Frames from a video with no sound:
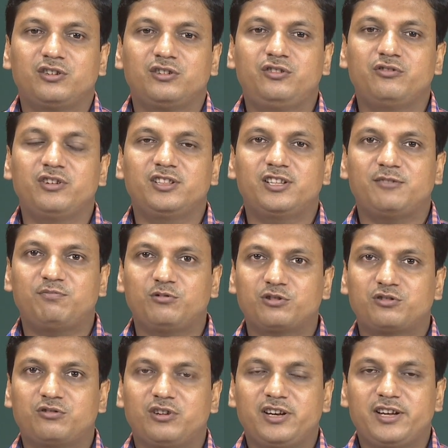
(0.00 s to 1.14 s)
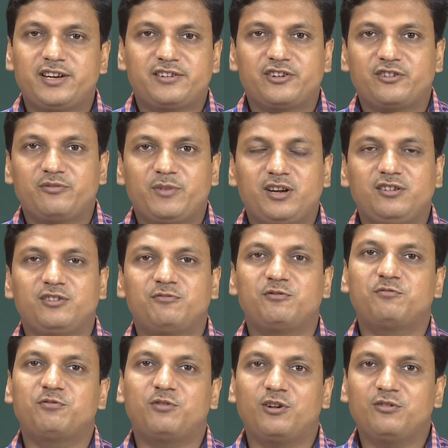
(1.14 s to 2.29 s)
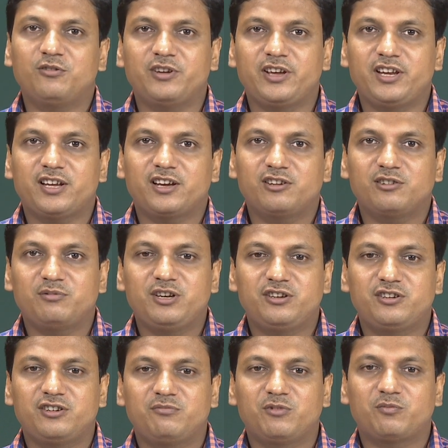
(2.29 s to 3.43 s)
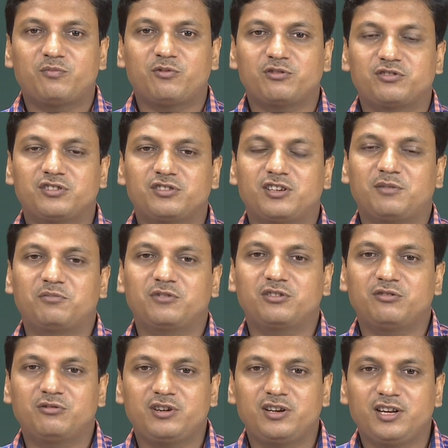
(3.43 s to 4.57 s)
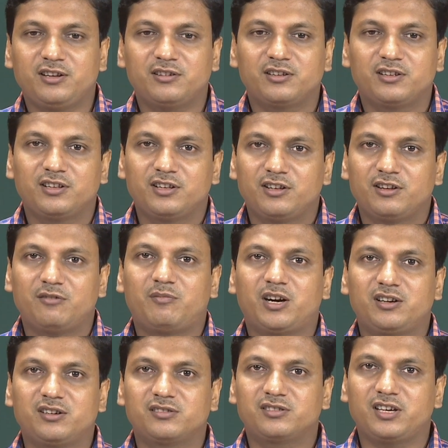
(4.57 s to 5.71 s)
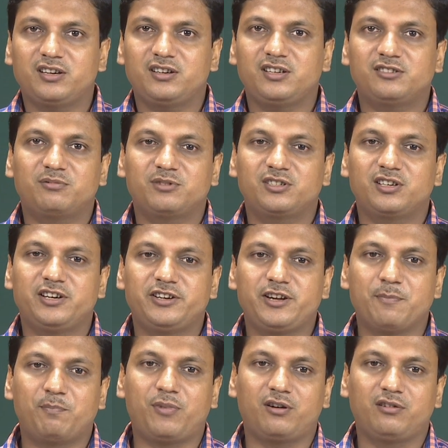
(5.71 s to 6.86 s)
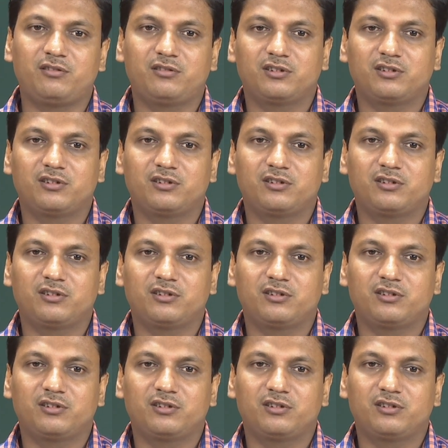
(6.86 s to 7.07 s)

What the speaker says: during the post weld heat treatment, if you follow any kind of heat treatment process after the welding, martensite is basically tempered,